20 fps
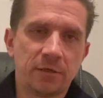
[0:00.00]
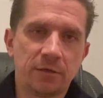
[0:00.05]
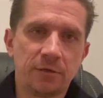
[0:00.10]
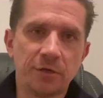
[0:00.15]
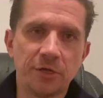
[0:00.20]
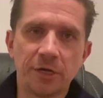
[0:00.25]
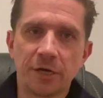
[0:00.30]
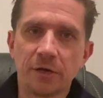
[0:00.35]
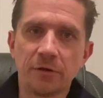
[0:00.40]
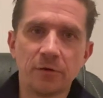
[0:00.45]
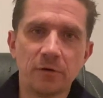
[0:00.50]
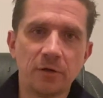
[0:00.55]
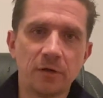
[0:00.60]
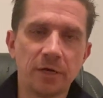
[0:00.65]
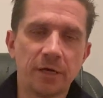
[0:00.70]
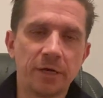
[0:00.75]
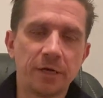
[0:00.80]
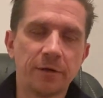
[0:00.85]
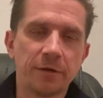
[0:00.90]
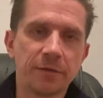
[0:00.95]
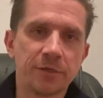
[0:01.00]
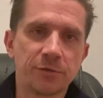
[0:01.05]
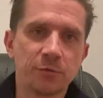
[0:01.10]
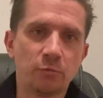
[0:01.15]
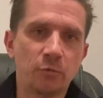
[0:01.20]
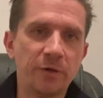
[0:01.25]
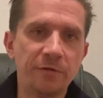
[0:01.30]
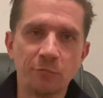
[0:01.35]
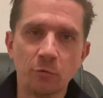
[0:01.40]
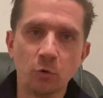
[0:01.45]
you know, and
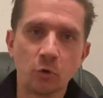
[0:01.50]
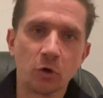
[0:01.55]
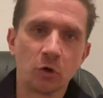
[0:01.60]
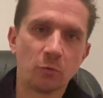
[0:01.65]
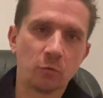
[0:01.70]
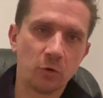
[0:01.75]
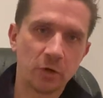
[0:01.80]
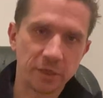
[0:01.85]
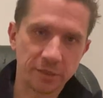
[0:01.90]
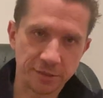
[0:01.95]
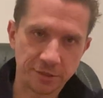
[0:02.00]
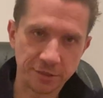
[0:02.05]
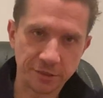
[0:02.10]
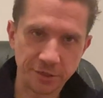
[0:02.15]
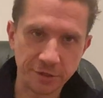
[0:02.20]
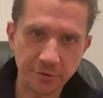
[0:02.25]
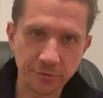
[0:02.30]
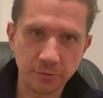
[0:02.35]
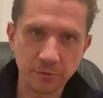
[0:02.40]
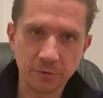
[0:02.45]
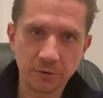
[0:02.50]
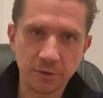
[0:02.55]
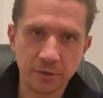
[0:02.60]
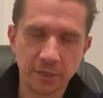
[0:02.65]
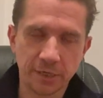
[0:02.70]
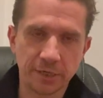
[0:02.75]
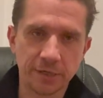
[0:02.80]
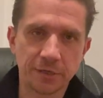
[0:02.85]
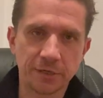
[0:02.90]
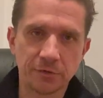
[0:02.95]
we've all got work to do
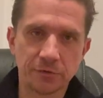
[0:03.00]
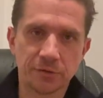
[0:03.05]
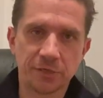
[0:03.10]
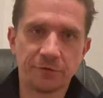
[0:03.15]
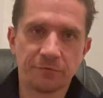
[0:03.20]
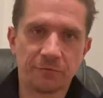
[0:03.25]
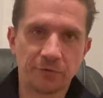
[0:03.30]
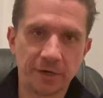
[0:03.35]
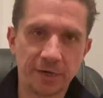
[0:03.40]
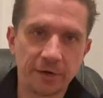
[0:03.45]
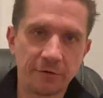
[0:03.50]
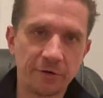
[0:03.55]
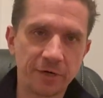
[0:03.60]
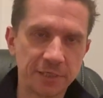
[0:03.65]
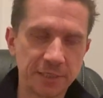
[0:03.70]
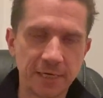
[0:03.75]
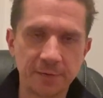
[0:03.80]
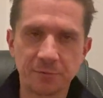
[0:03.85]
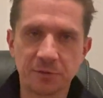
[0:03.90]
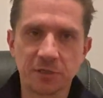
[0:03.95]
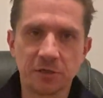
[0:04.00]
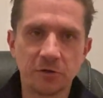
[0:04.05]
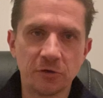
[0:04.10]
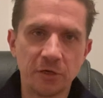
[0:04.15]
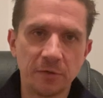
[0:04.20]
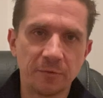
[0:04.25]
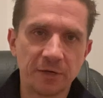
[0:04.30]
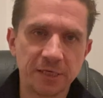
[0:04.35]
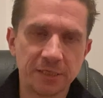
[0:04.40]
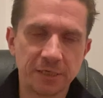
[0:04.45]
in those different areas,
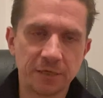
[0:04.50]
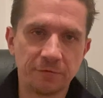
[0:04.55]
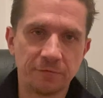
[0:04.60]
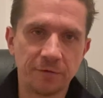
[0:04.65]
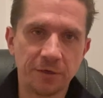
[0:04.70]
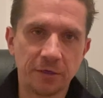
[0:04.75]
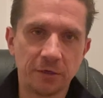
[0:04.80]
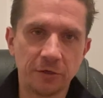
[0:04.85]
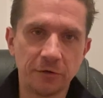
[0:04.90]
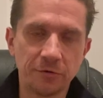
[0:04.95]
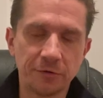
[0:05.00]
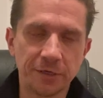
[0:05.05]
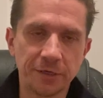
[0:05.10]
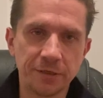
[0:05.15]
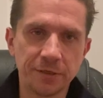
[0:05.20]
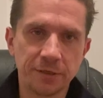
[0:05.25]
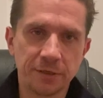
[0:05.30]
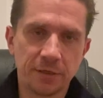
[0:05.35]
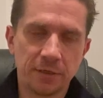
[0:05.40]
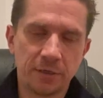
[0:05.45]
absolutely myself included.